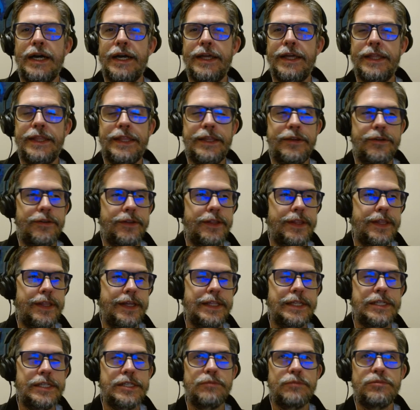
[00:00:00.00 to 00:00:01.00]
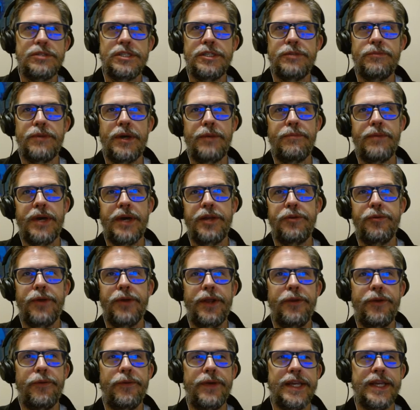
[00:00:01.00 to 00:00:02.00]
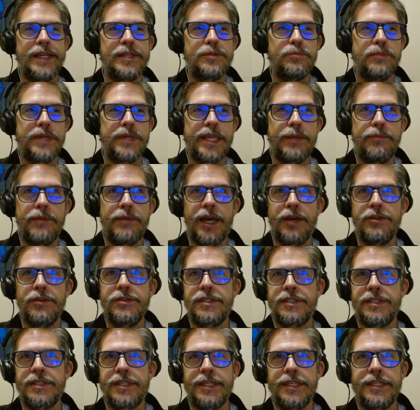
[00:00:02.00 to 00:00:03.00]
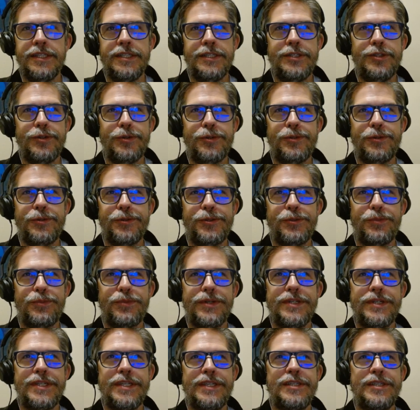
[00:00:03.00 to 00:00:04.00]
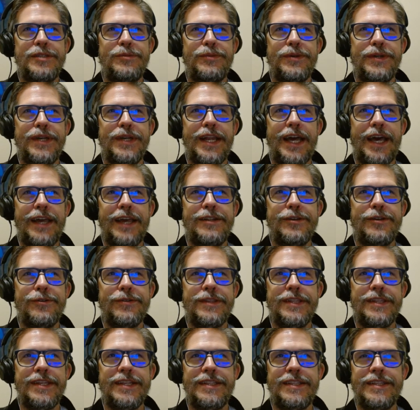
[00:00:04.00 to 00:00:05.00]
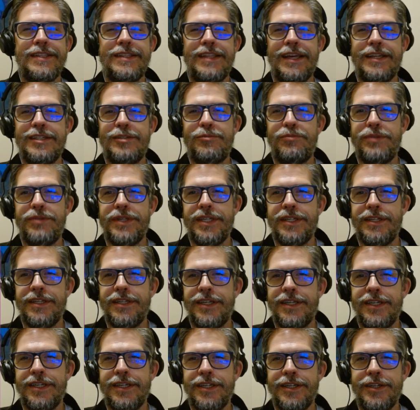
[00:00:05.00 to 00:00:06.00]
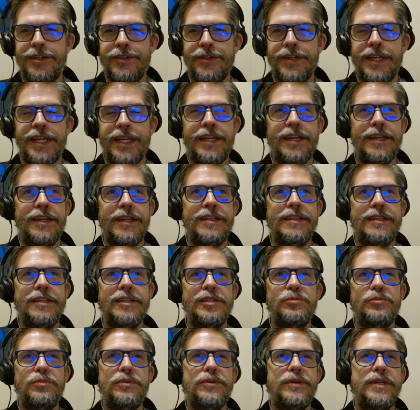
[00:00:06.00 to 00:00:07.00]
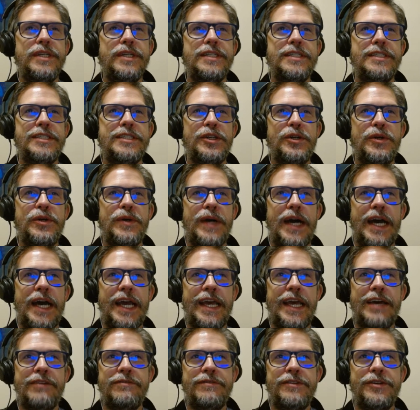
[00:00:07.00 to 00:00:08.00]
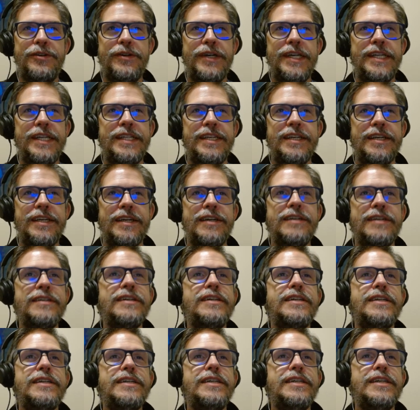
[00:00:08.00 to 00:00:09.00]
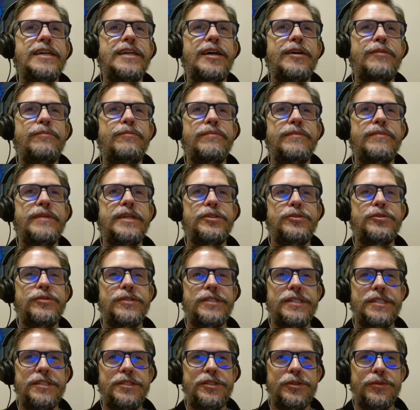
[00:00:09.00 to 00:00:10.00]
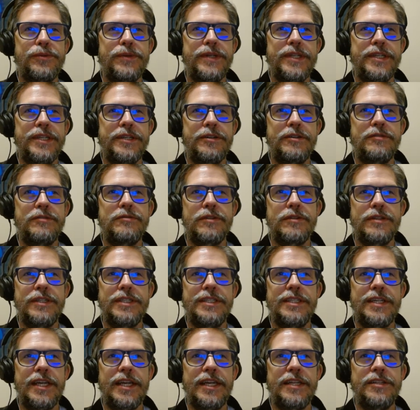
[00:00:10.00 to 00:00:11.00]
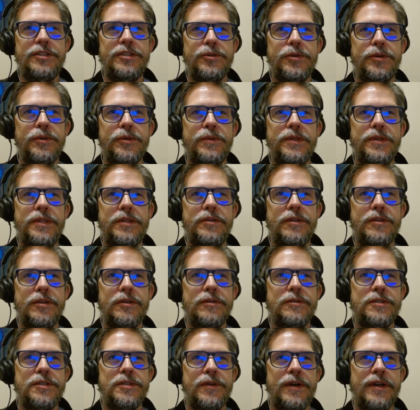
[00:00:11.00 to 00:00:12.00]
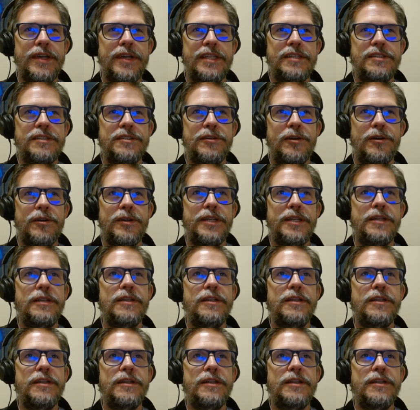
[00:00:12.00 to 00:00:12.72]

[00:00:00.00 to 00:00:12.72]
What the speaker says: The only thing that jumps into my mind right away is Mickey Mouse and the Sorcerer's Apprentice, but I don't think that that's been created at this point, so I have no idea. I'm interested to read it over and dig into it with you, though, so I'll get started.